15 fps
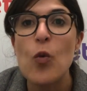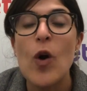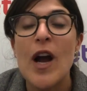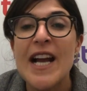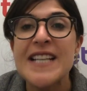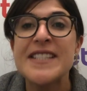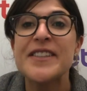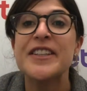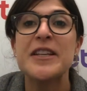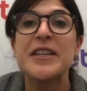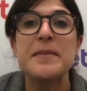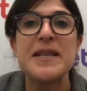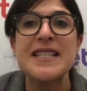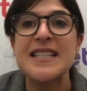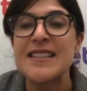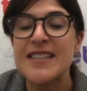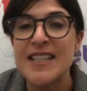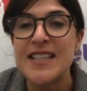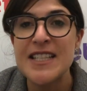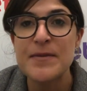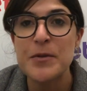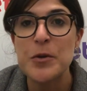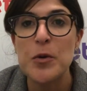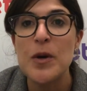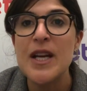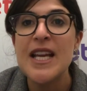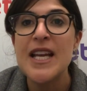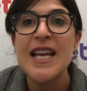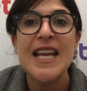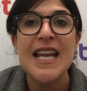Why is it going to be successful
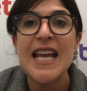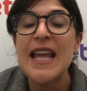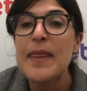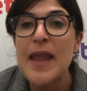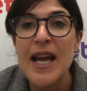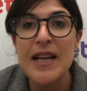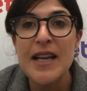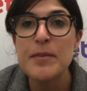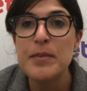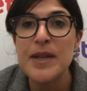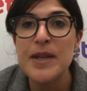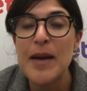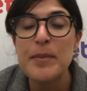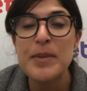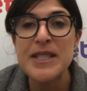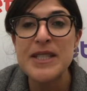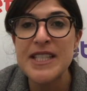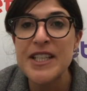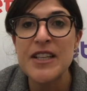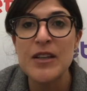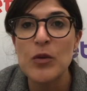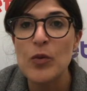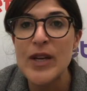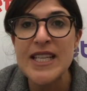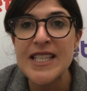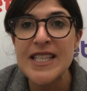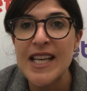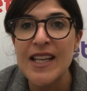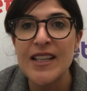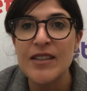in that particular
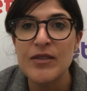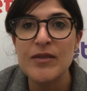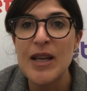retail?